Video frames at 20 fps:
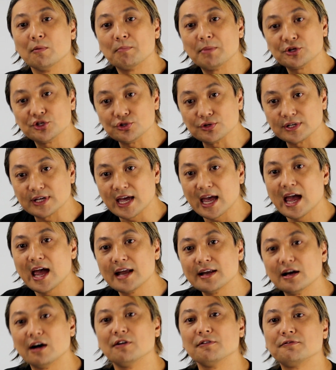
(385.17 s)
but you
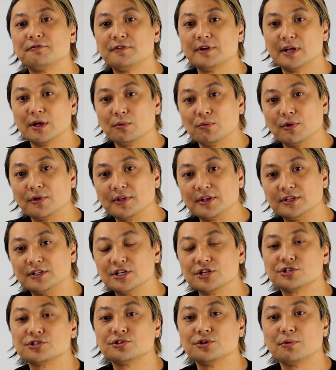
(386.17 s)
can outfit it with
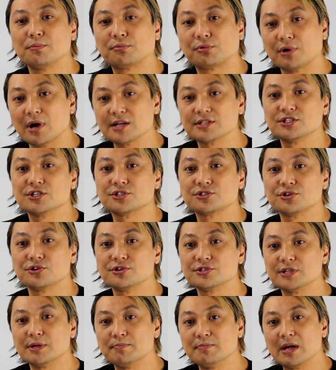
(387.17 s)
additional
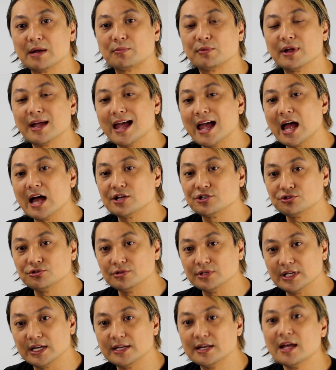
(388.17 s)
processors and memory as you
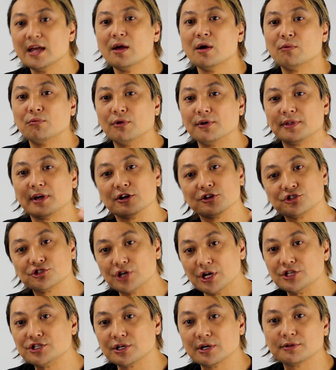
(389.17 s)
need without
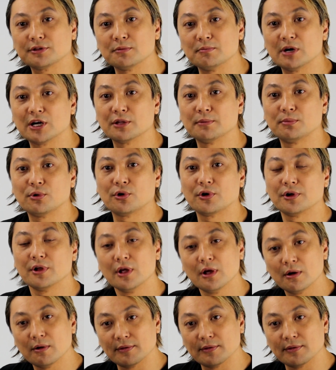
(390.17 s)
changing out the motherboard,